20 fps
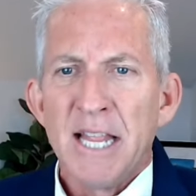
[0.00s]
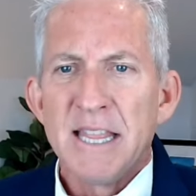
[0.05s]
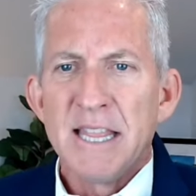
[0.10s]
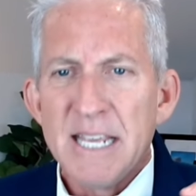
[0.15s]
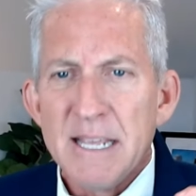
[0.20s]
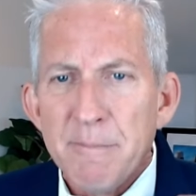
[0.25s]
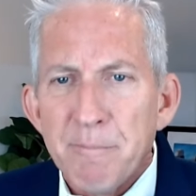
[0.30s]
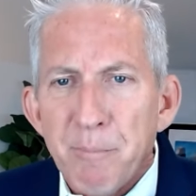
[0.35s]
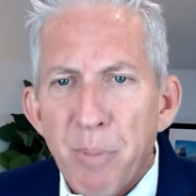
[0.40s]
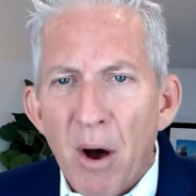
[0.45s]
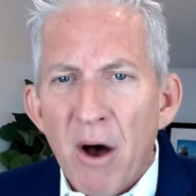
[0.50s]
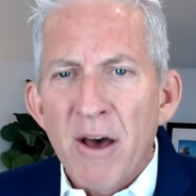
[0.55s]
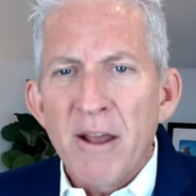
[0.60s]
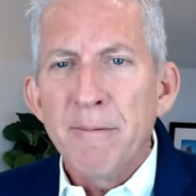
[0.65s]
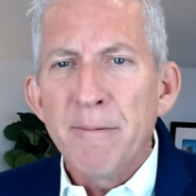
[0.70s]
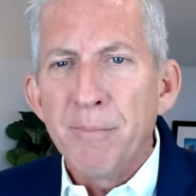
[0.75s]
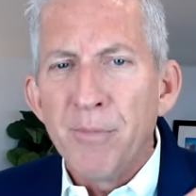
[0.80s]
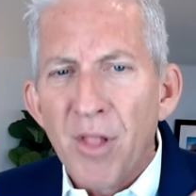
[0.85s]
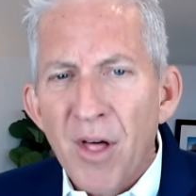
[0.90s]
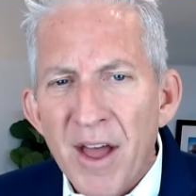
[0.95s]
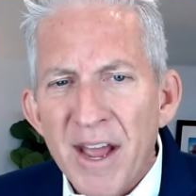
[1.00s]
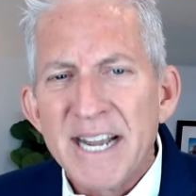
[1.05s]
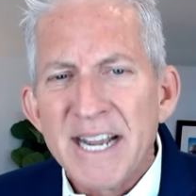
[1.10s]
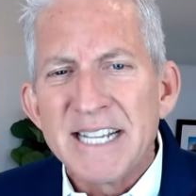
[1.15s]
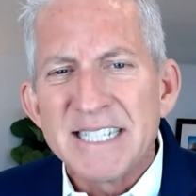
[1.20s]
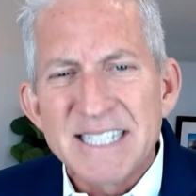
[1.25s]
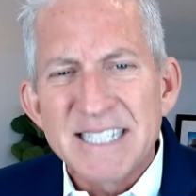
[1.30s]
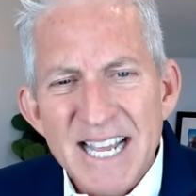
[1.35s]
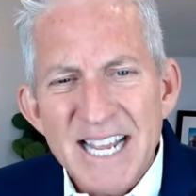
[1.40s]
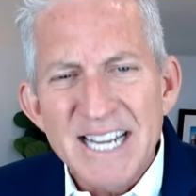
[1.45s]
The bottom line
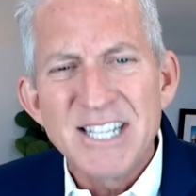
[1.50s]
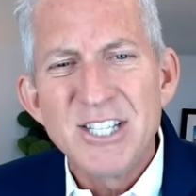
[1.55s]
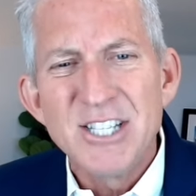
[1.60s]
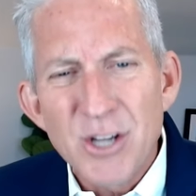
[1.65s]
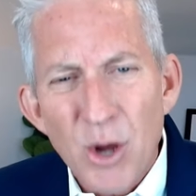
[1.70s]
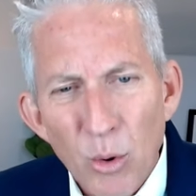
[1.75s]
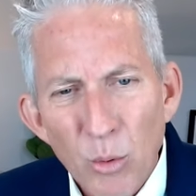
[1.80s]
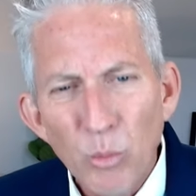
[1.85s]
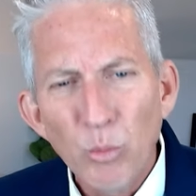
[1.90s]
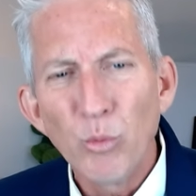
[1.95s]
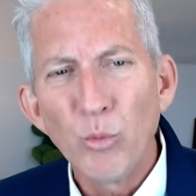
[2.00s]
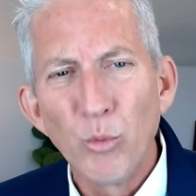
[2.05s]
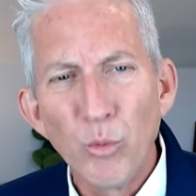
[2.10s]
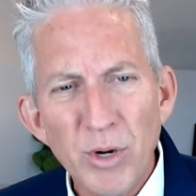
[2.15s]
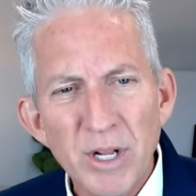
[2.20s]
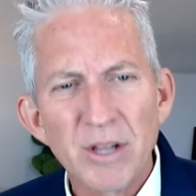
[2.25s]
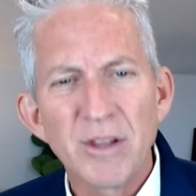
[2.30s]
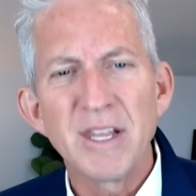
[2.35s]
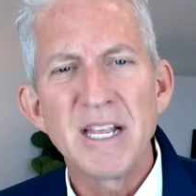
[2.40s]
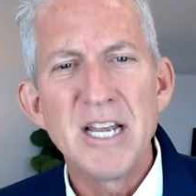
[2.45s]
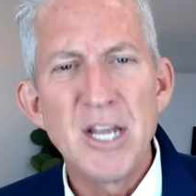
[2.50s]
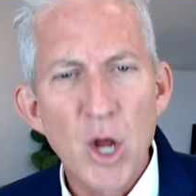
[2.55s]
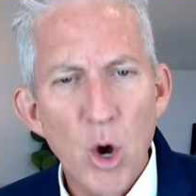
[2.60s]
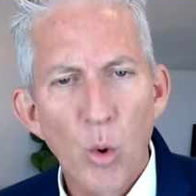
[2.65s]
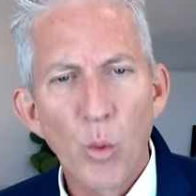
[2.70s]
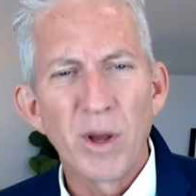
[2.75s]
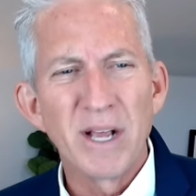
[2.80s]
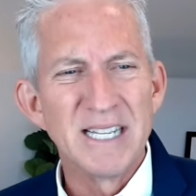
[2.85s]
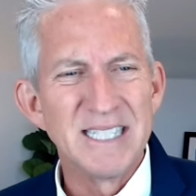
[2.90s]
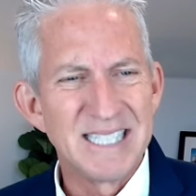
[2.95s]
is they don't really
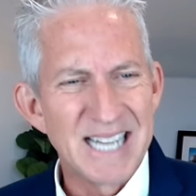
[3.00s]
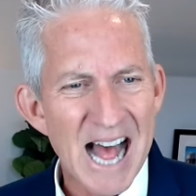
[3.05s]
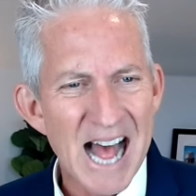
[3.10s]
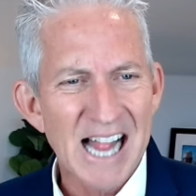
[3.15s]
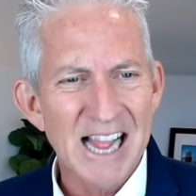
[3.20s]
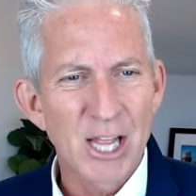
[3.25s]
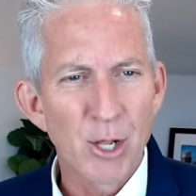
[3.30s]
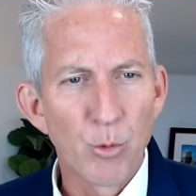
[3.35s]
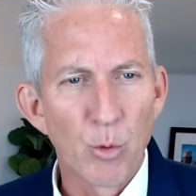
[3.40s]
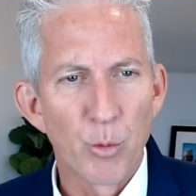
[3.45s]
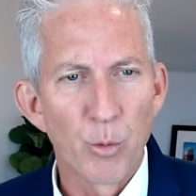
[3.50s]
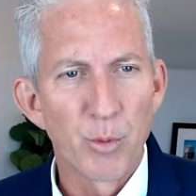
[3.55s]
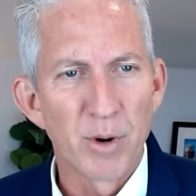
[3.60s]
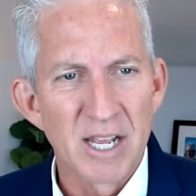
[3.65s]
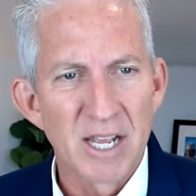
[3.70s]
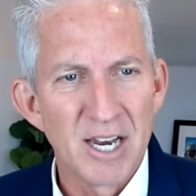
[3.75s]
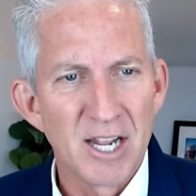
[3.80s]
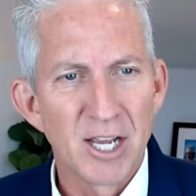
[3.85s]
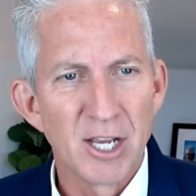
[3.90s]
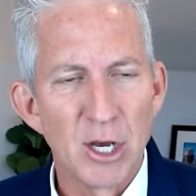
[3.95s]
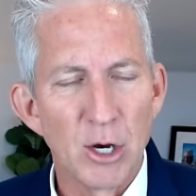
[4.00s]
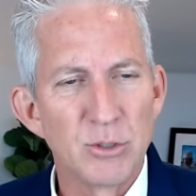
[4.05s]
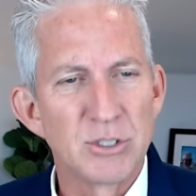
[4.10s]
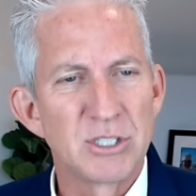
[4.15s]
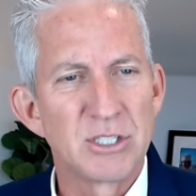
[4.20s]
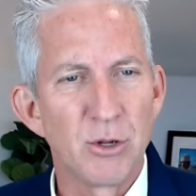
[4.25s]
know exactly where we're going to go.